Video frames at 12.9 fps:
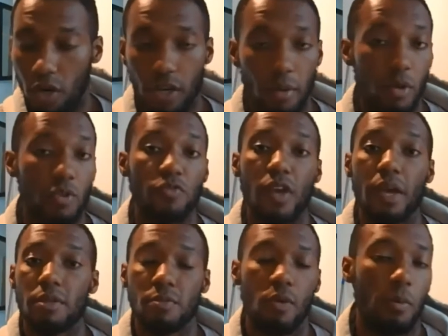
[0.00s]
One of the most
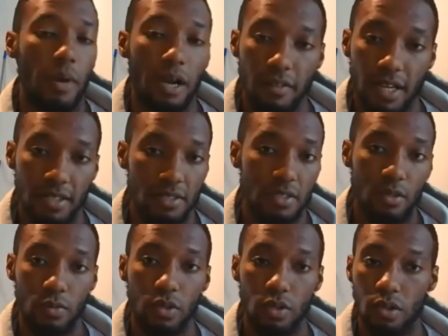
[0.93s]
famous motorbike riders
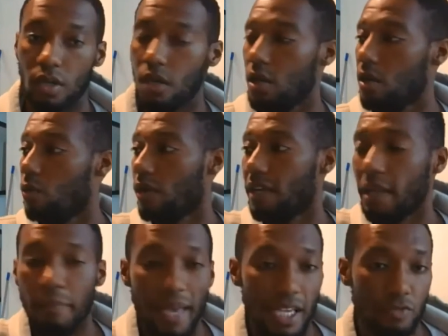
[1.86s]
in the world. One
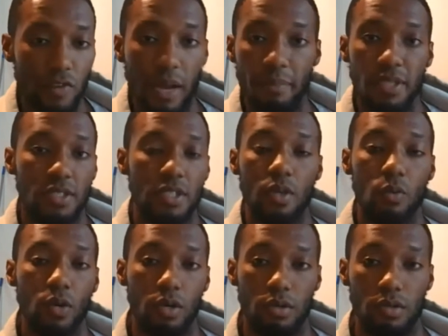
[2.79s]
of the best rappers in
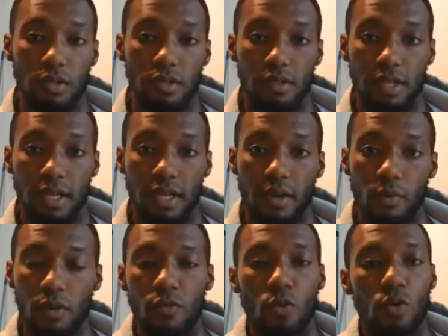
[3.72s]
the world,
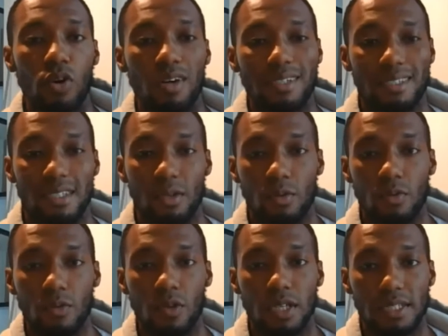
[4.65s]
yeah? We've all got a skill,
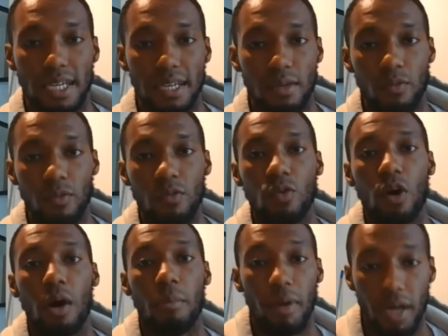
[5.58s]
we've all got a talent, we've
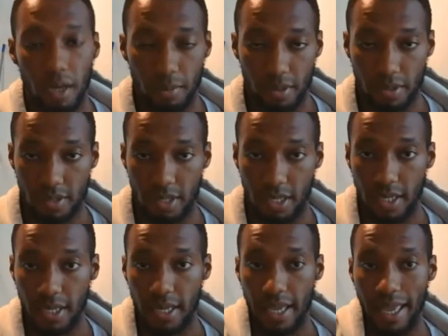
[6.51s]
all got a purpose,
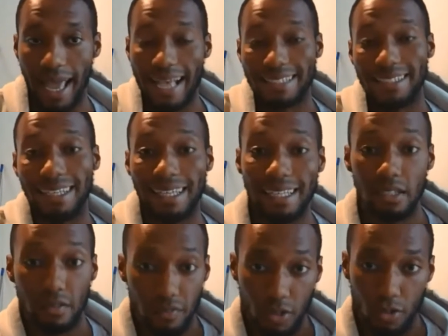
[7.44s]
yeah? As in
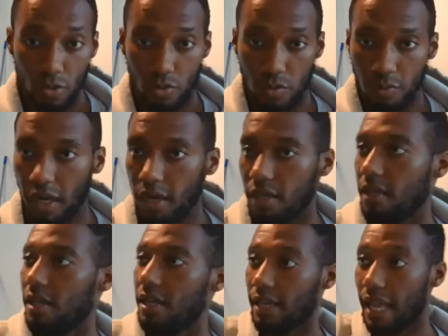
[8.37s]
individuals, but
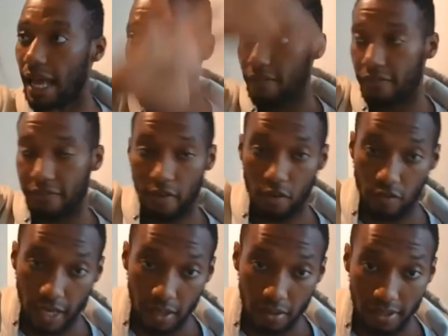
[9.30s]
life
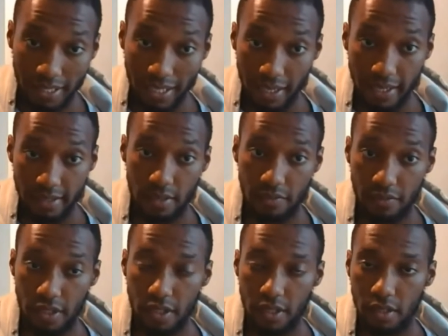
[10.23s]
around
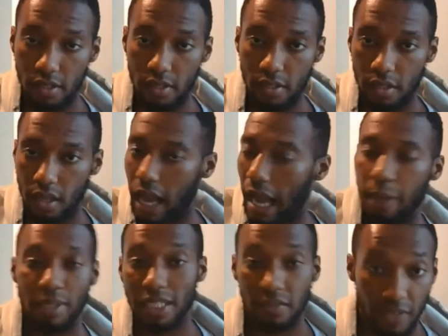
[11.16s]
collectively,
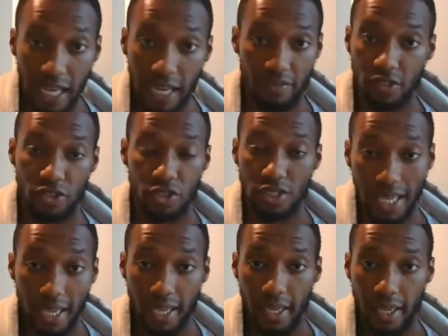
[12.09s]
I believe life is just
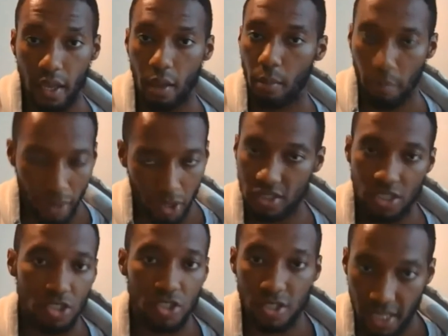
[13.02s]
here because
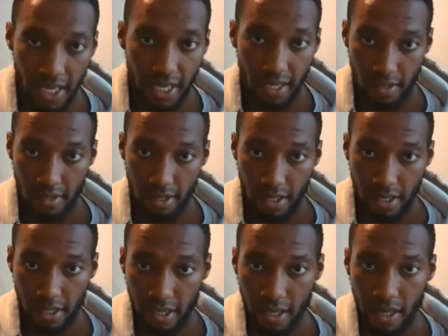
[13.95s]
it's just here,
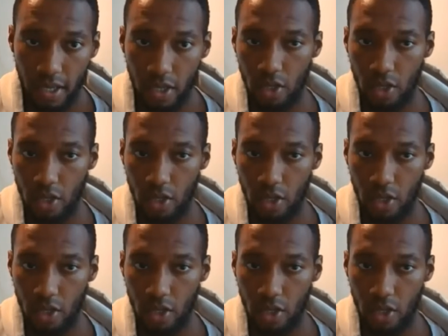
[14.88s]
yeah?